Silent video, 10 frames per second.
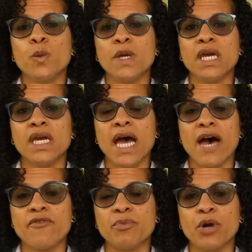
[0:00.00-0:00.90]
We
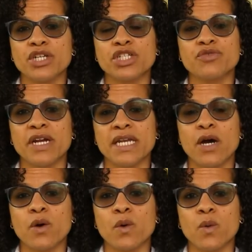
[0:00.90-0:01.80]
have a project right
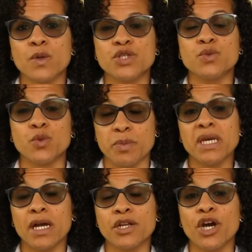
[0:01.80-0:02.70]
now which will
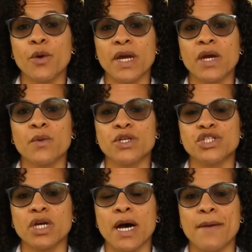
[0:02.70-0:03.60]
be ongoing, which